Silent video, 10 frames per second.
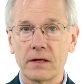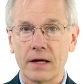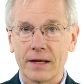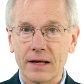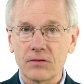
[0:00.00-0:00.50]

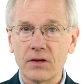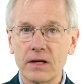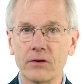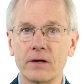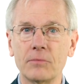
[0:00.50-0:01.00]
an
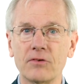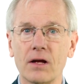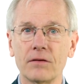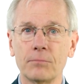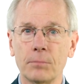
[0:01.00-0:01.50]
engineer named
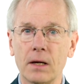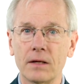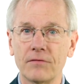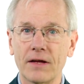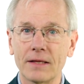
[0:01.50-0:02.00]
John
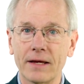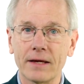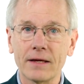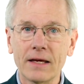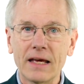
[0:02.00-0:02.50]
Bonvalet,